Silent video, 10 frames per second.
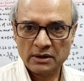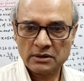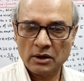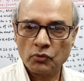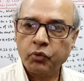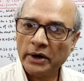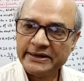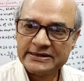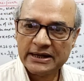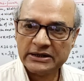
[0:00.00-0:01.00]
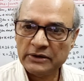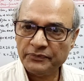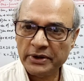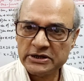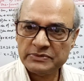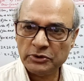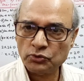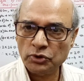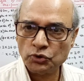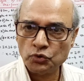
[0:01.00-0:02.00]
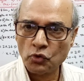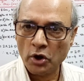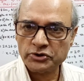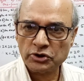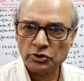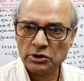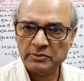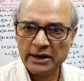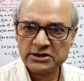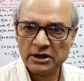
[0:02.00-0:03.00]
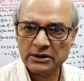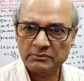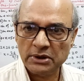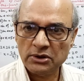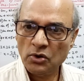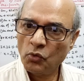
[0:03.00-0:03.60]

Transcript: What is the difference between two consecutive natural number?